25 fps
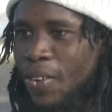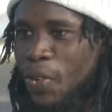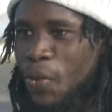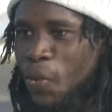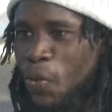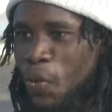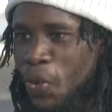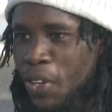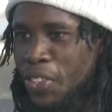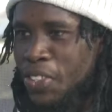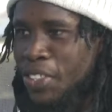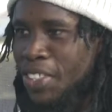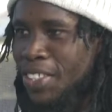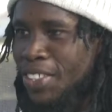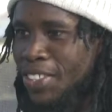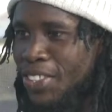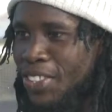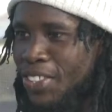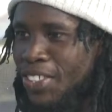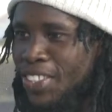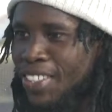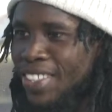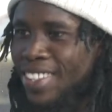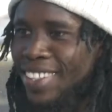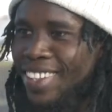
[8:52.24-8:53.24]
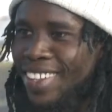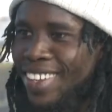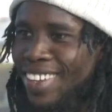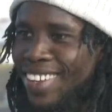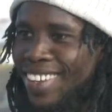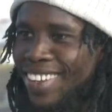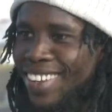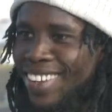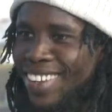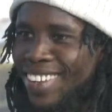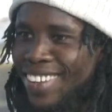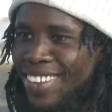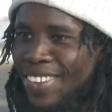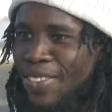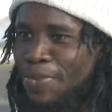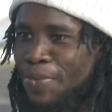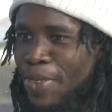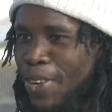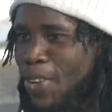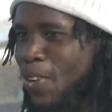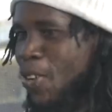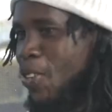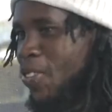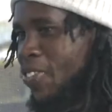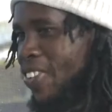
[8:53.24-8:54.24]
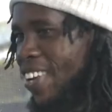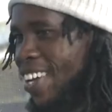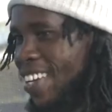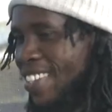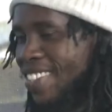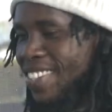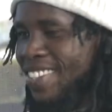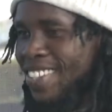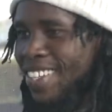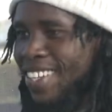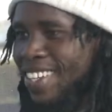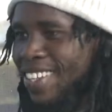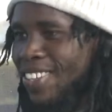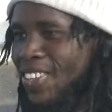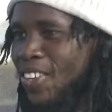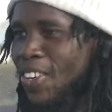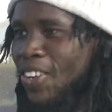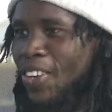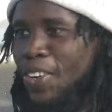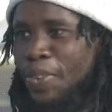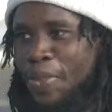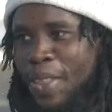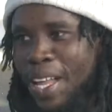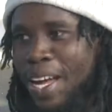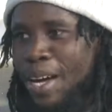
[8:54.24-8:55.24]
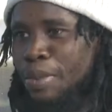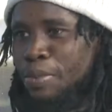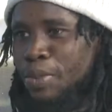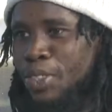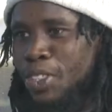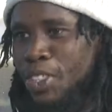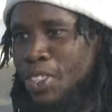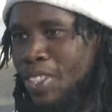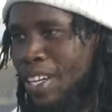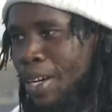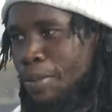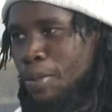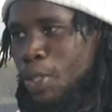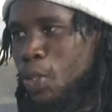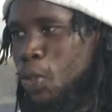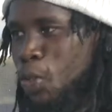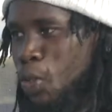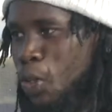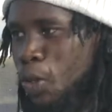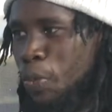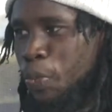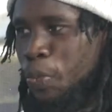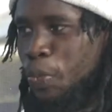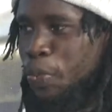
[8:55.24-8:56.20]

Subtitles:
What is she doing? Because last year, you know, I'm the top